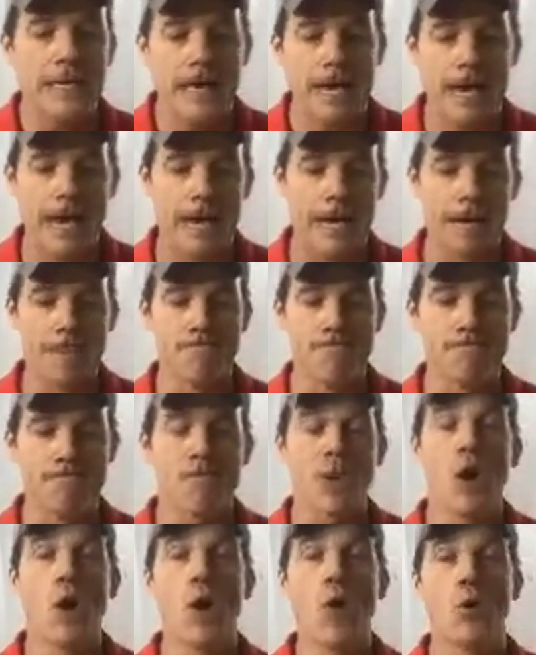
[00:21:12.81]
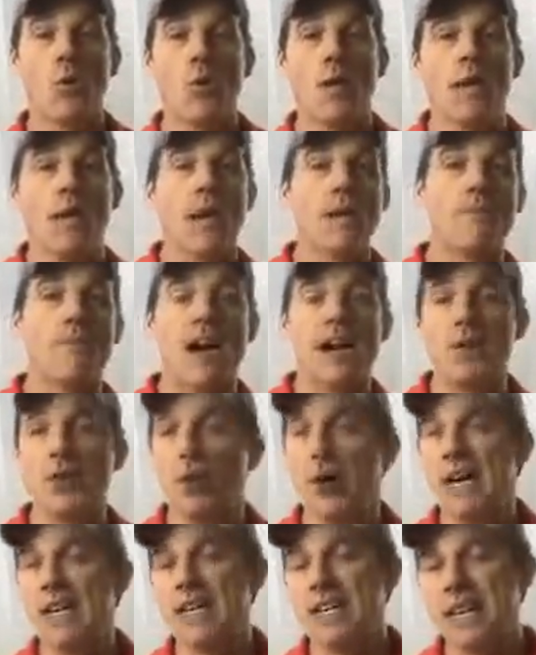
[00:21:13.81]
And by the
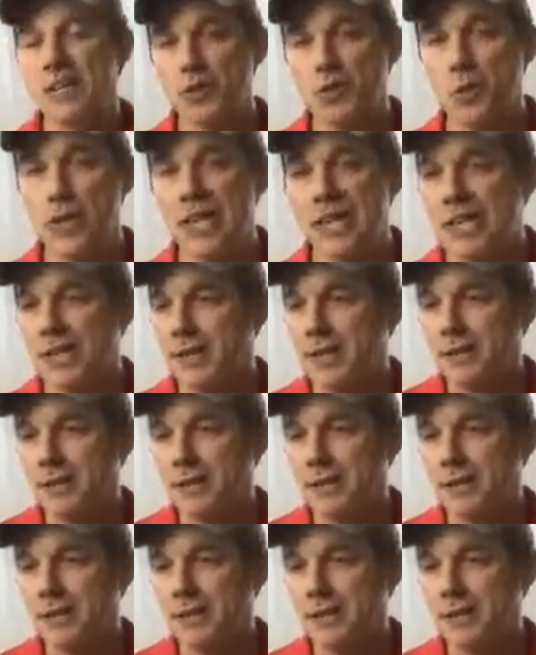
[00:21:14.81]
way, next week,